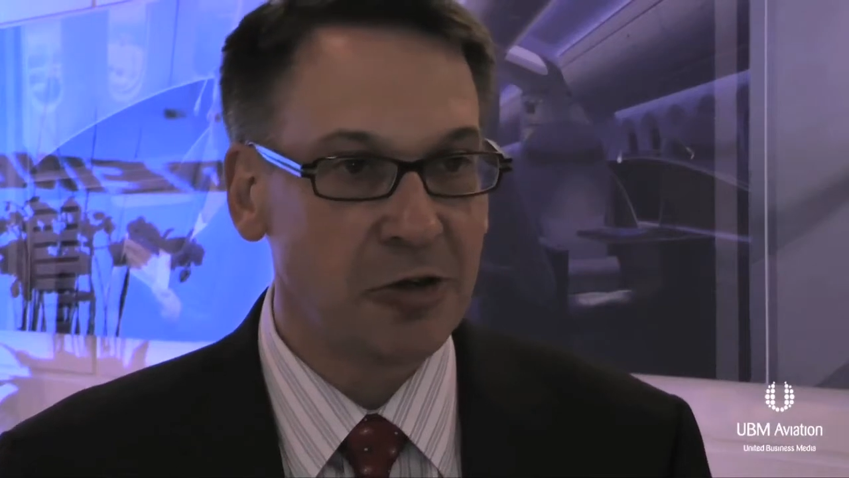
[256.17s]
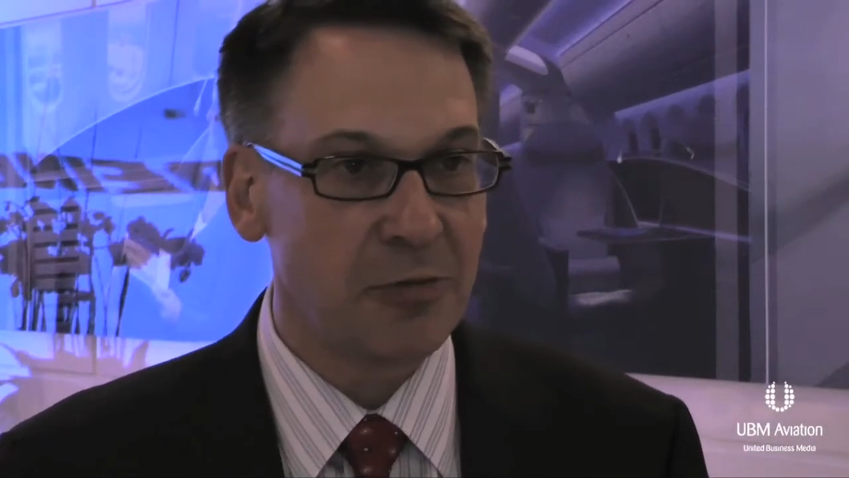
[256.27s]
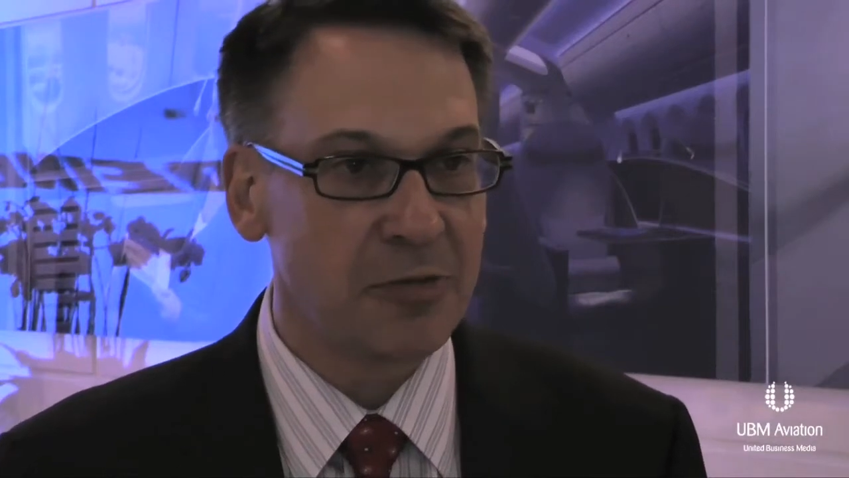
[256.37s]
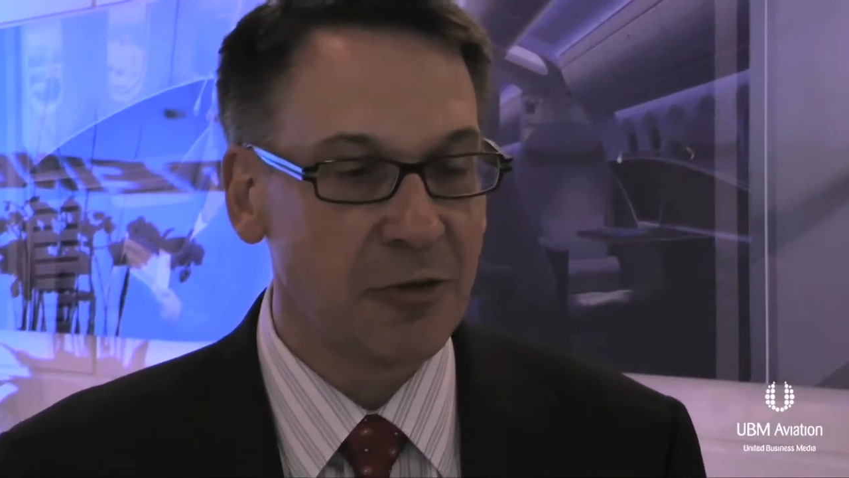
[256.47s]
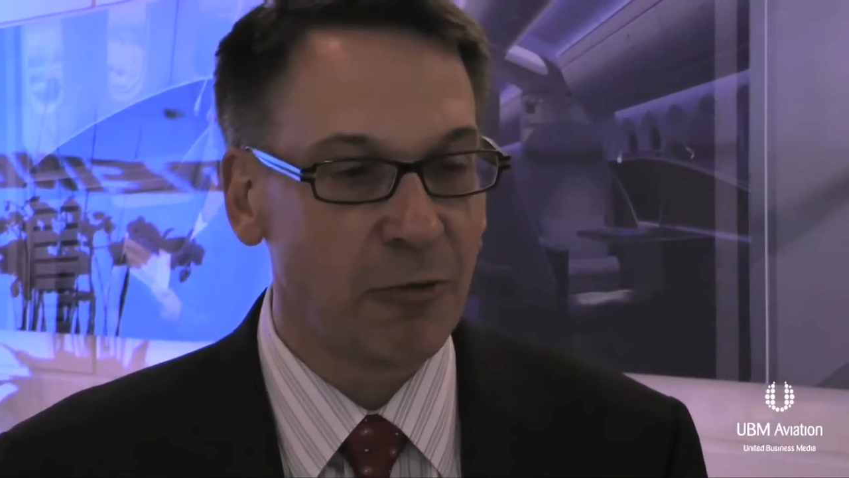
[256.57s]

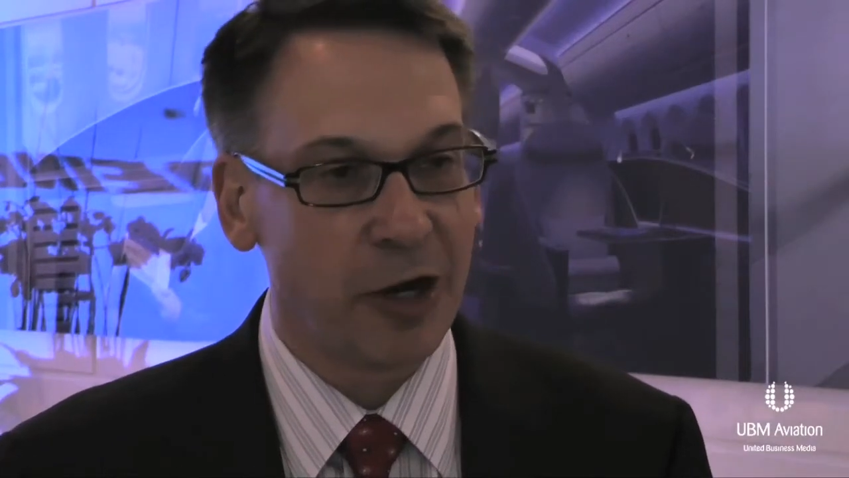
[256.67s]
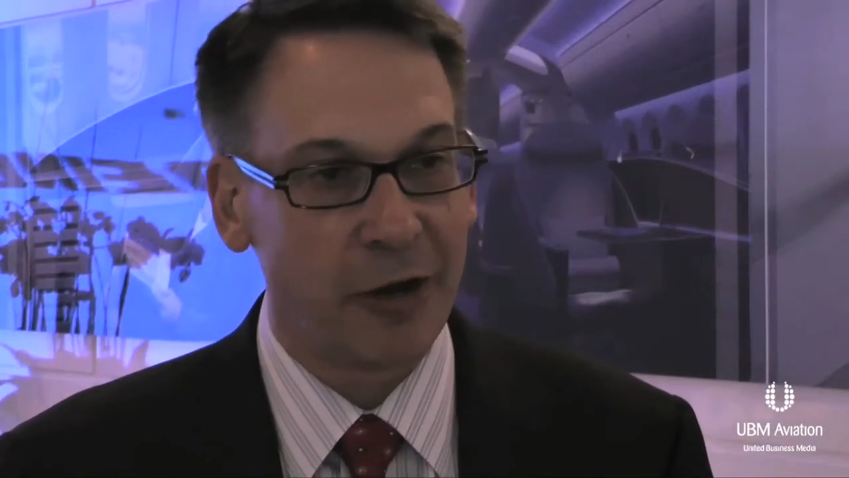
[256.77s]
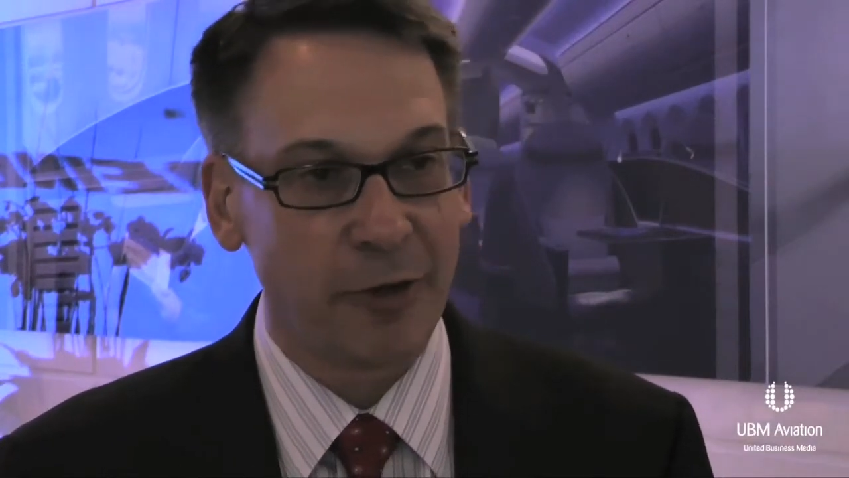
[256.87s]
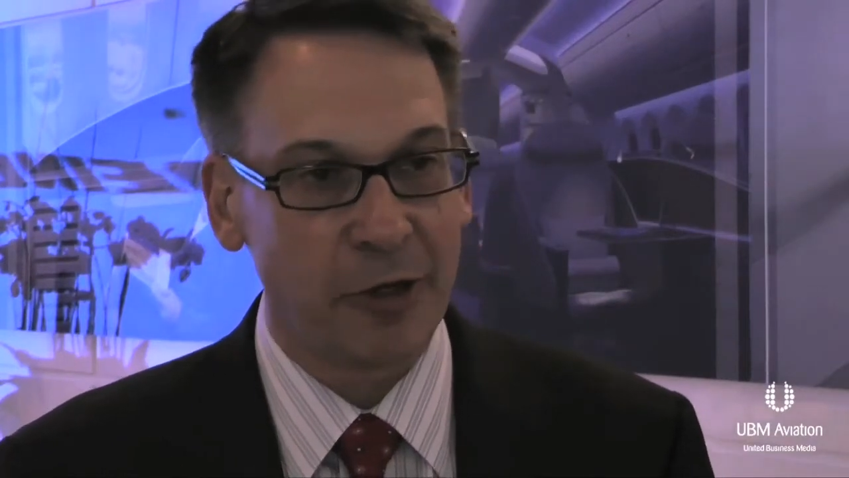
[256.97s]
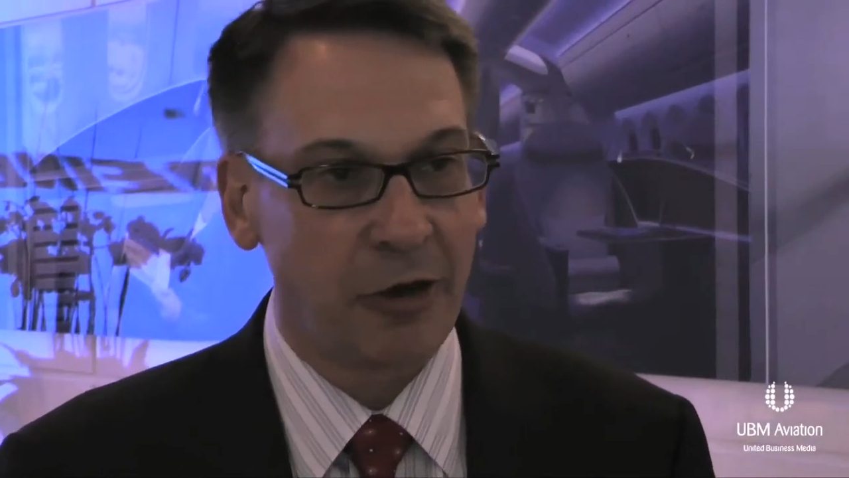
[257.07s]
terms of what
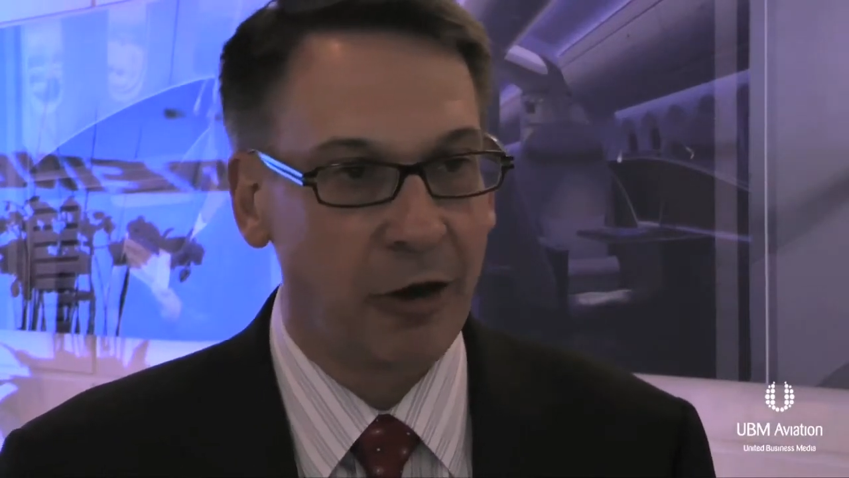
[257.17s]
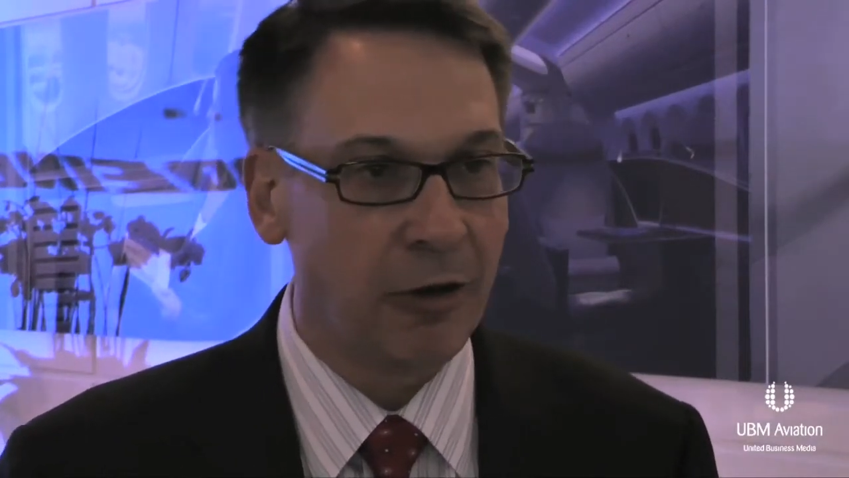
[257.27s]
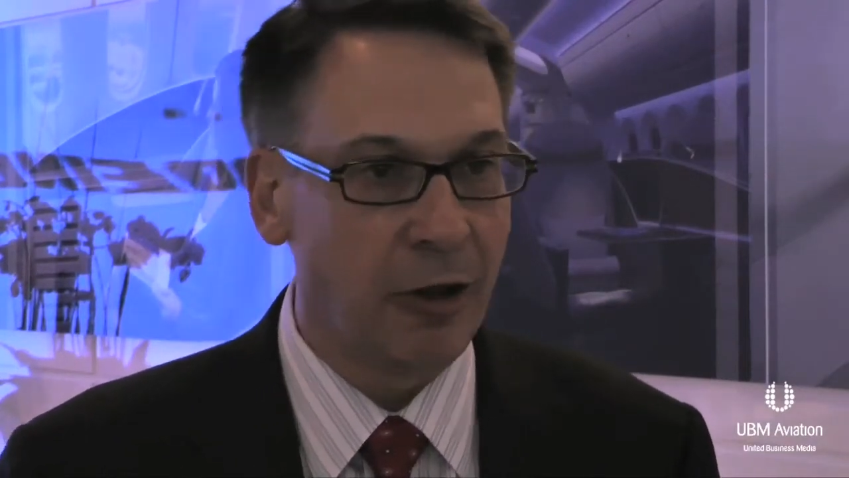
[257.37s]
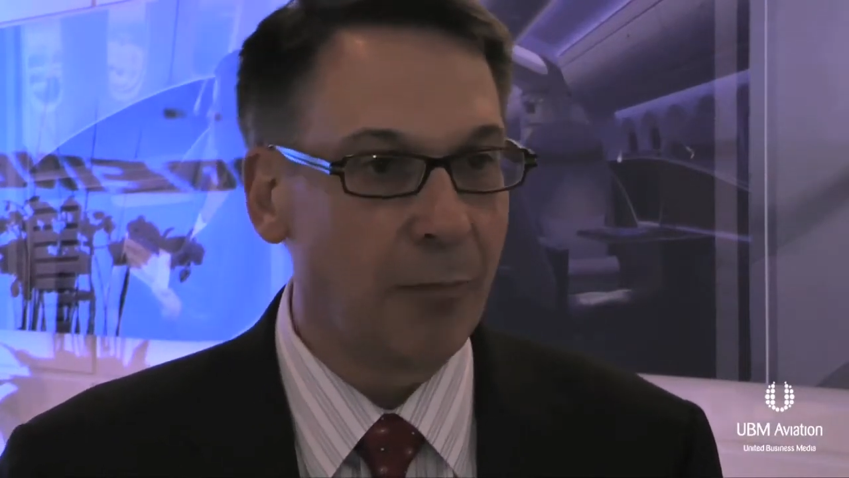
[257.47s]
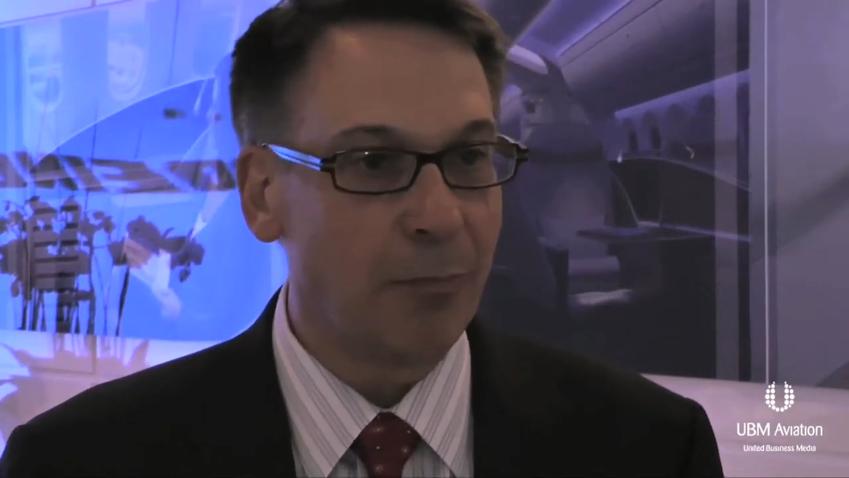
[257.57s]
I would call